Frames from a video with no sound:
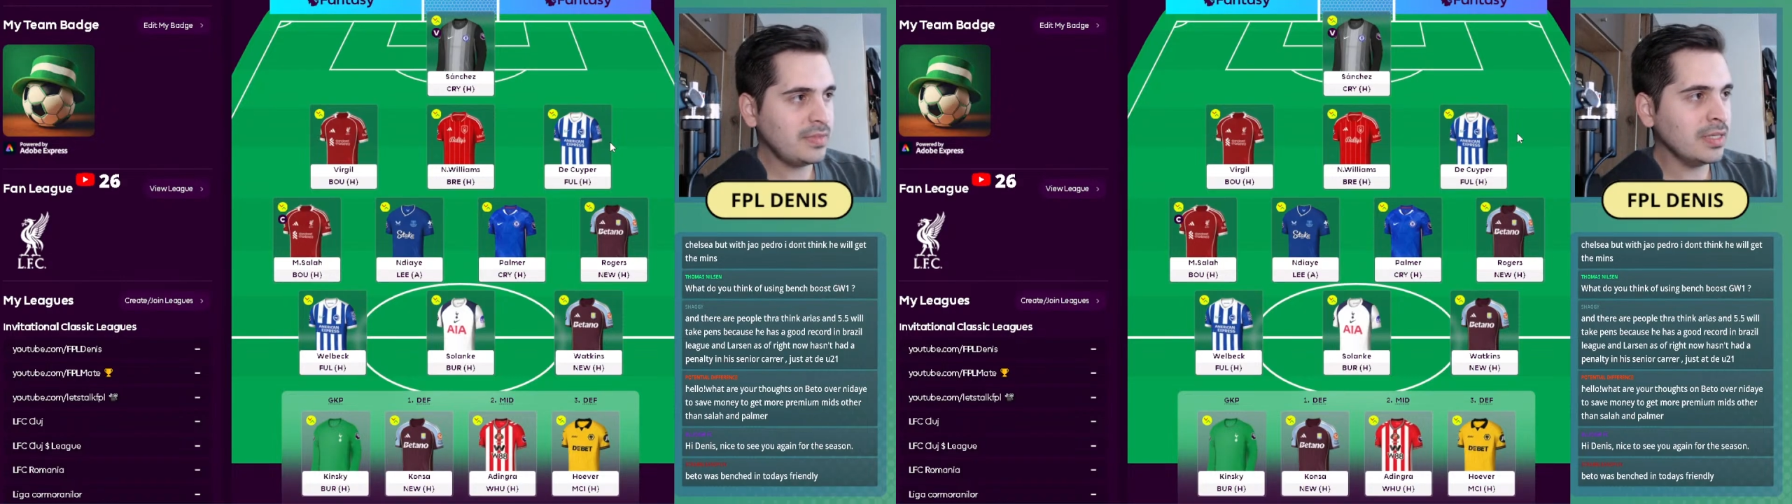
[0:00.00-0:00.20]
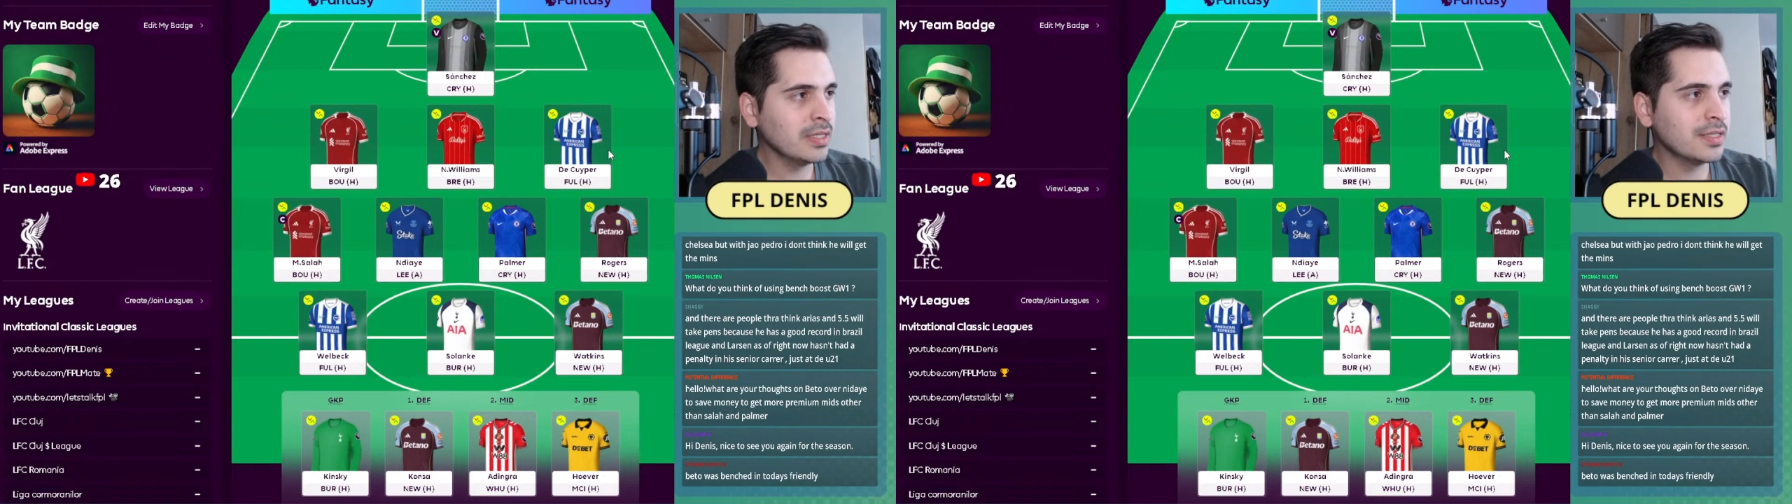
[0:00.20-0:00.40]

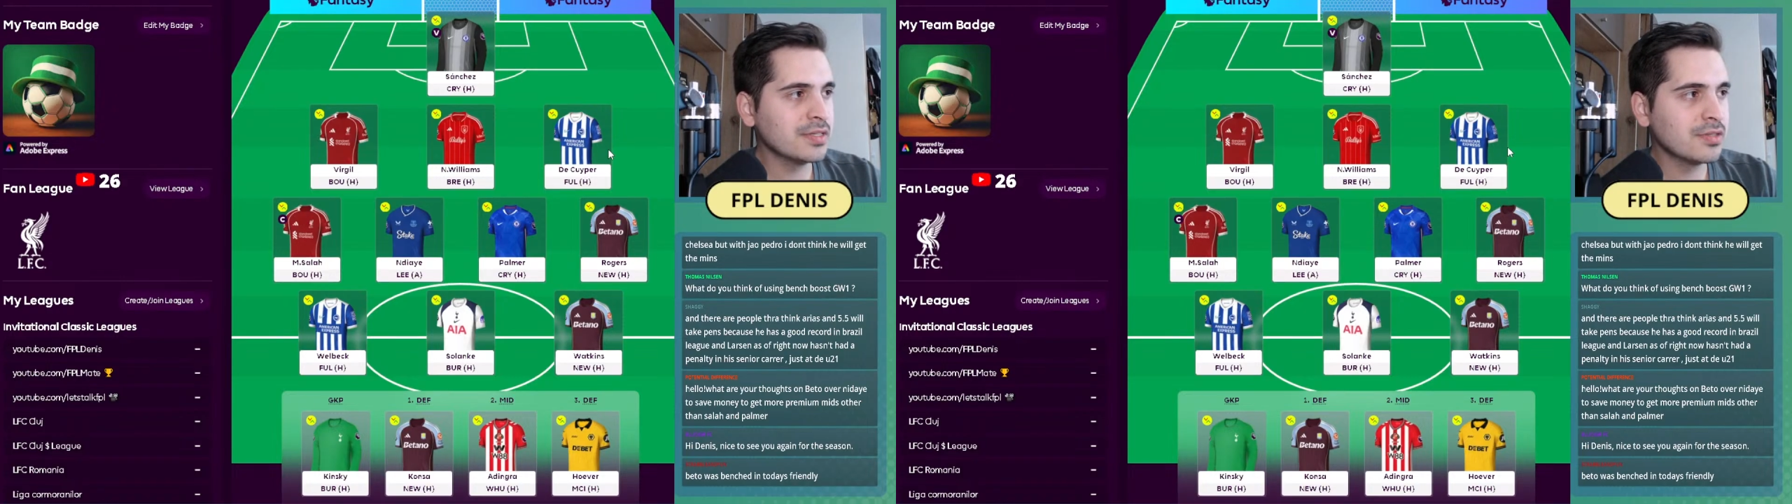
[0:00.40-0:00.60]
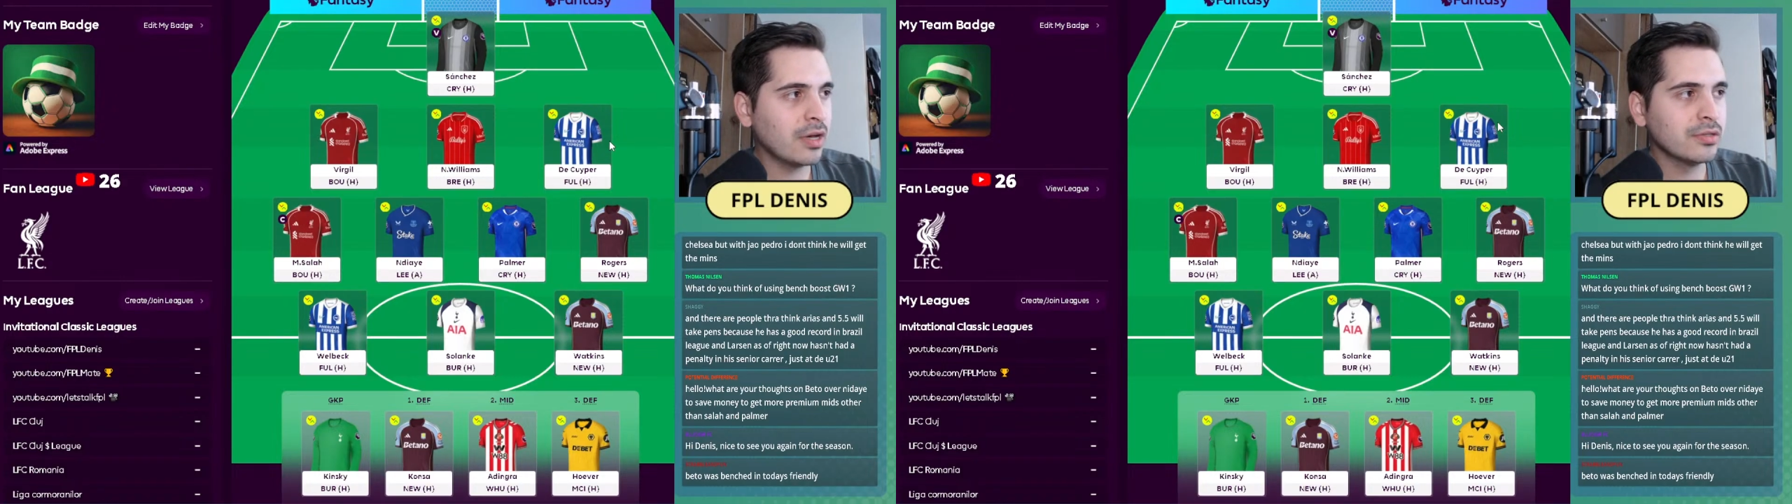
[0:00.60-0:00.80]
it
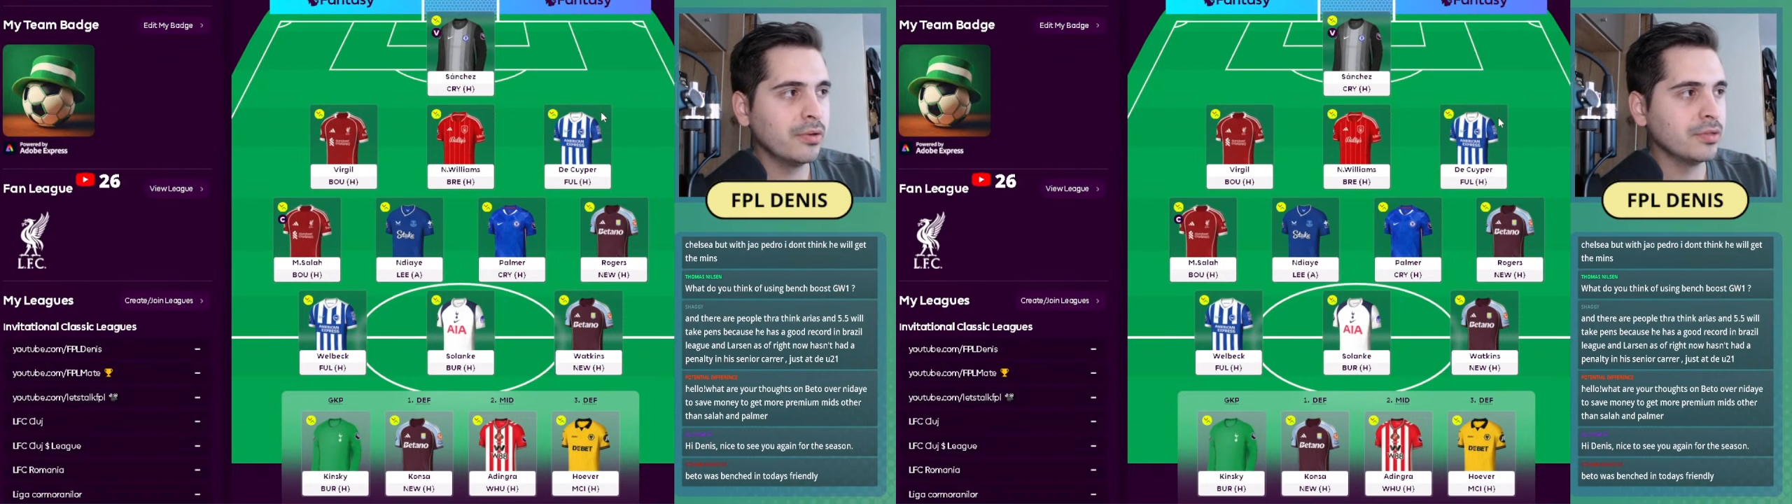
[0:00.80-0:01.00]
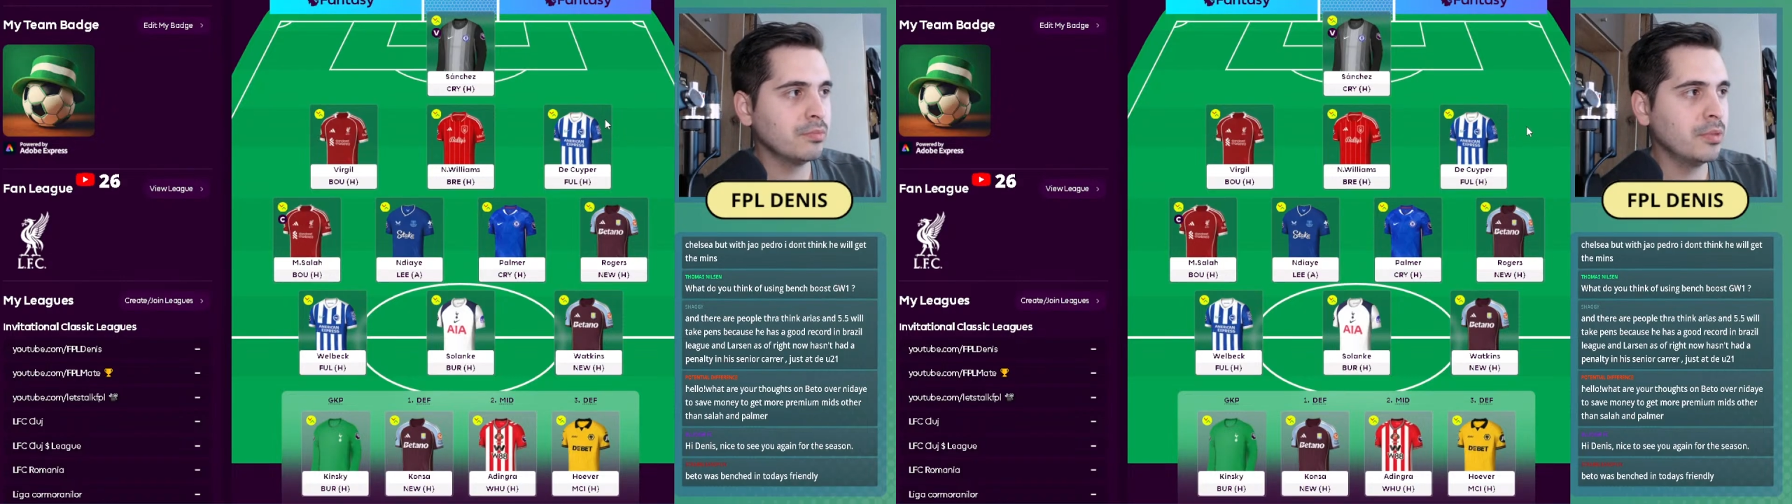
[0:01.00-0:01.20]
is not
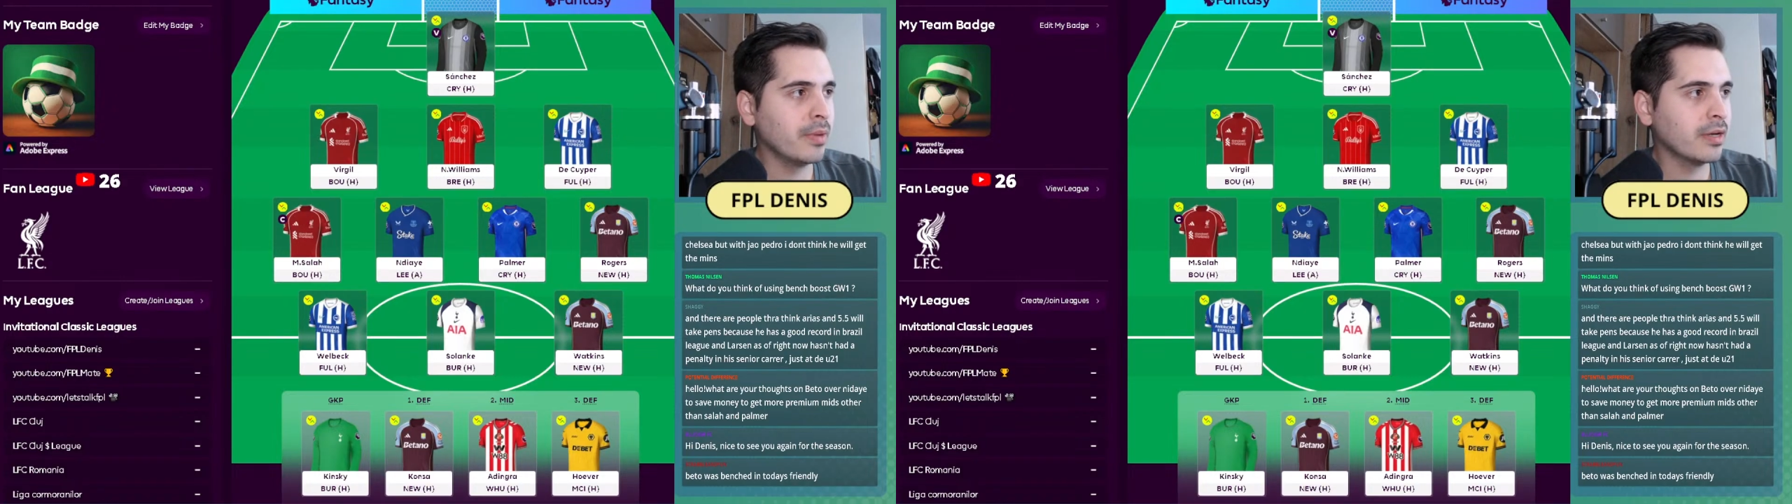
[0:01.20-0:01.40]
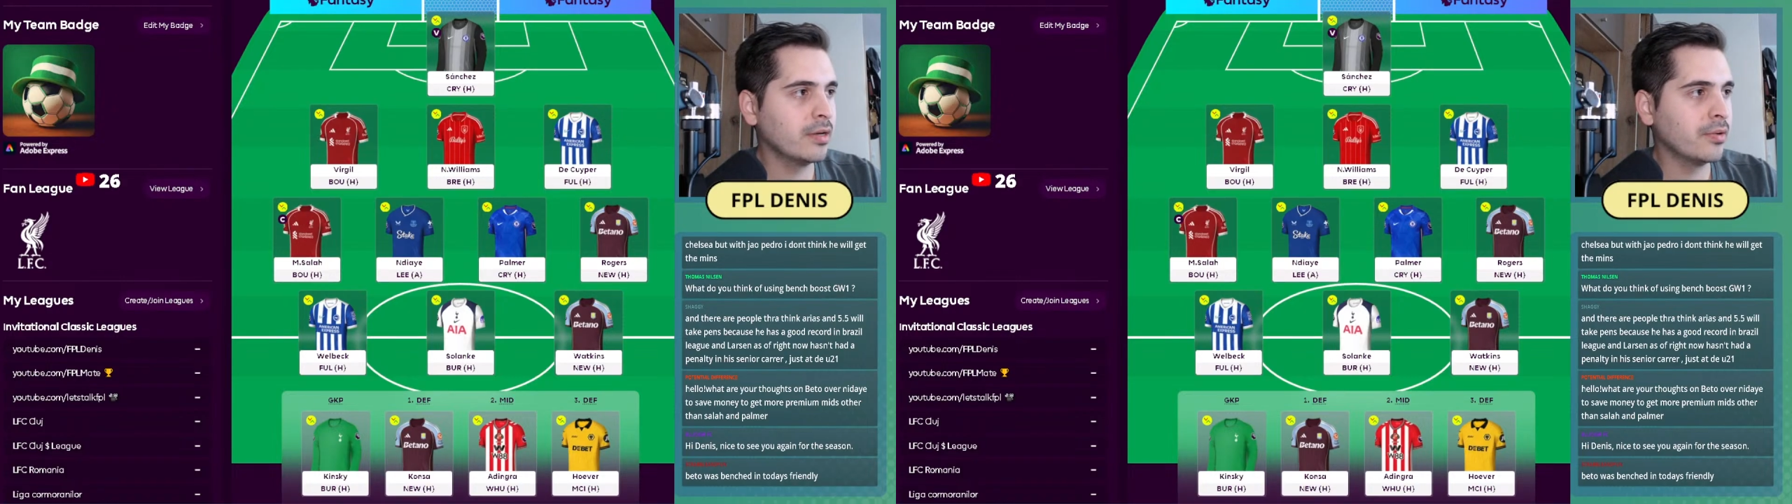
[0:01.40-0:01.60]
going to be
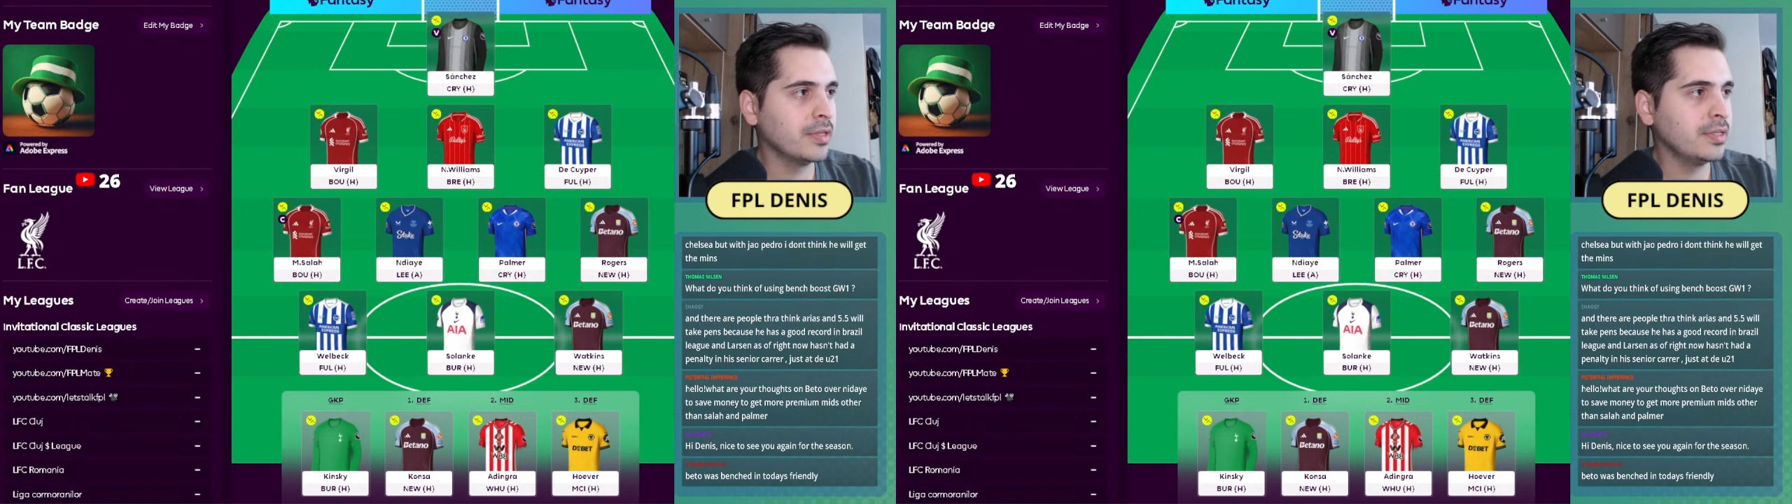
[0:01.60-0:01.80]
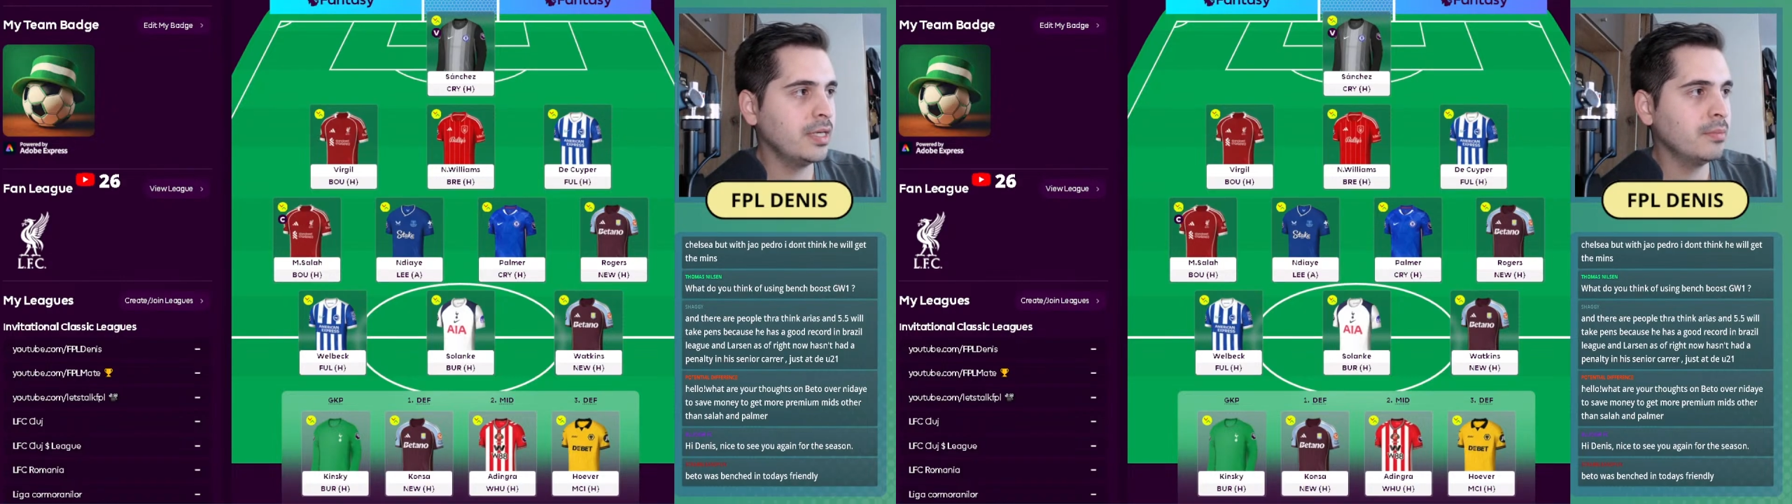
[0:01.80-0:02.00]
my
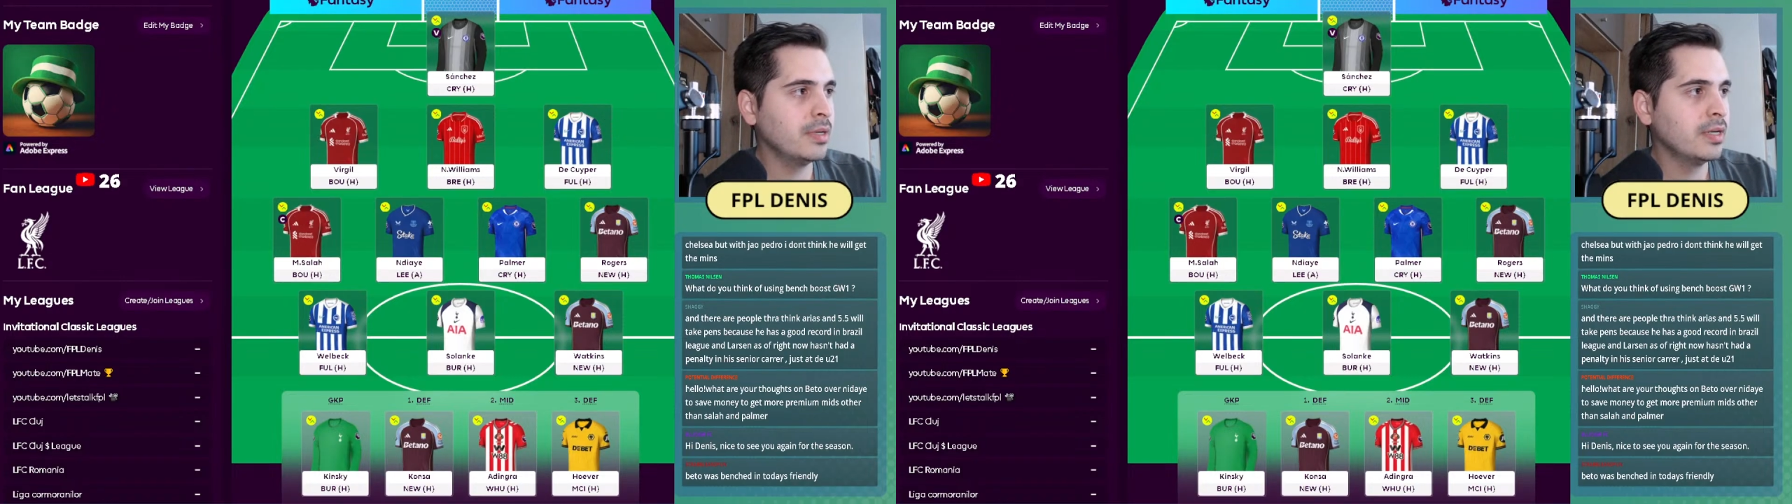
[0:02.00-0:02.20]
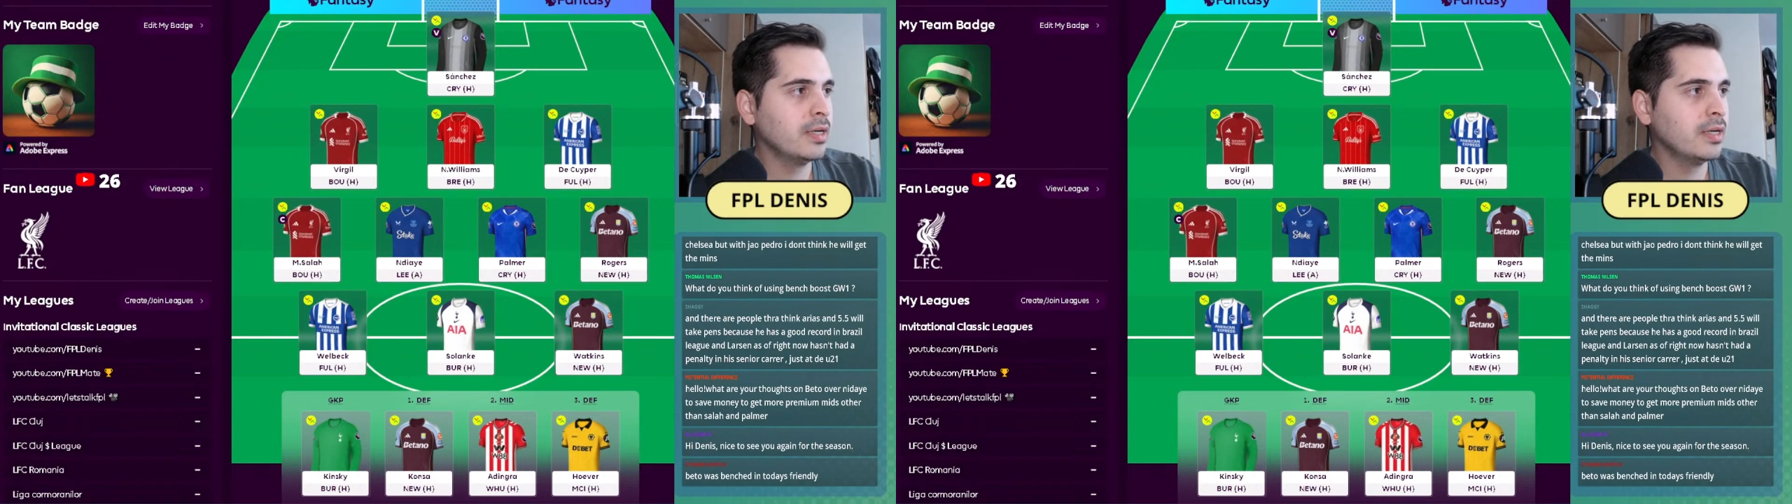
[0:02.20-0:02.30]
current team.